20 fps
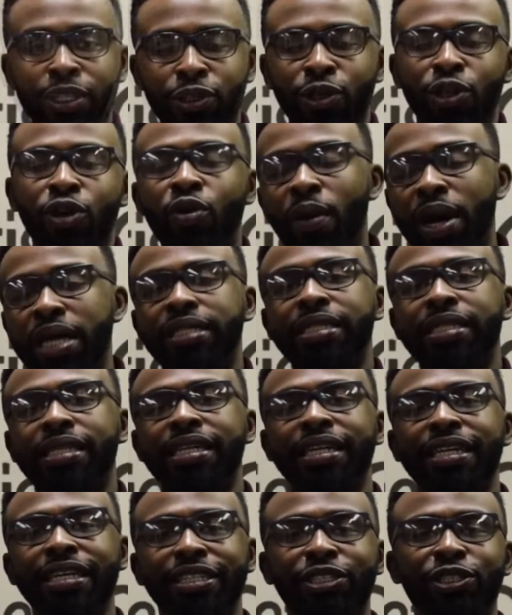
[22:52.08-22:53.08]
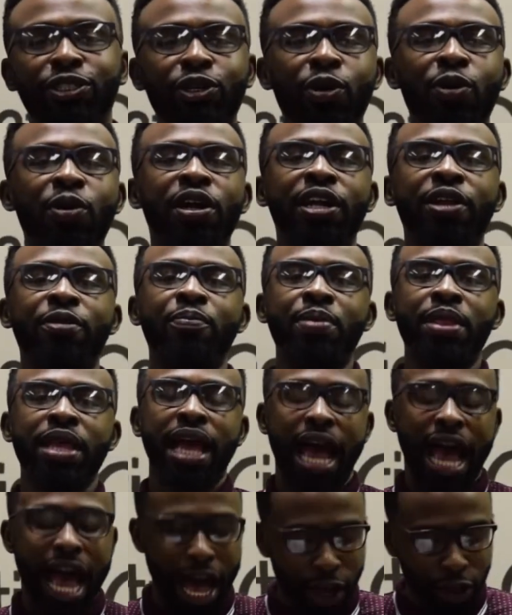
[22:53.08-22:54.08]
So the question is, Jordan,
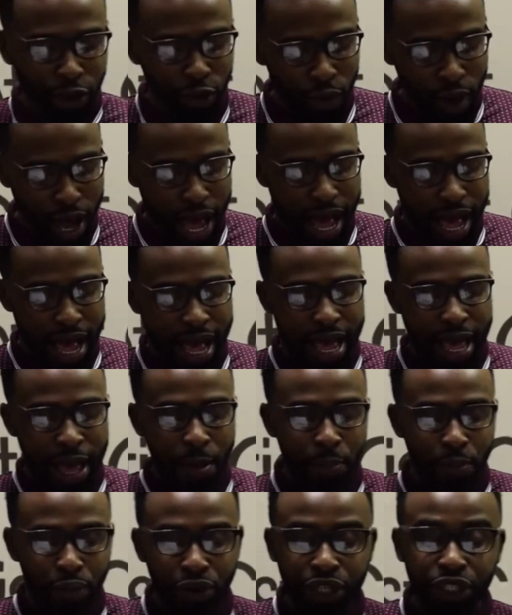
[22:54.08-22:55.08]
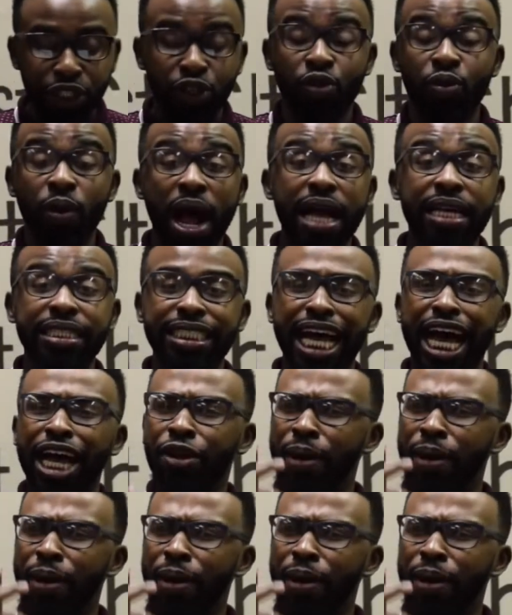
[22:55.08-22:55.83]
how do I preach Christ?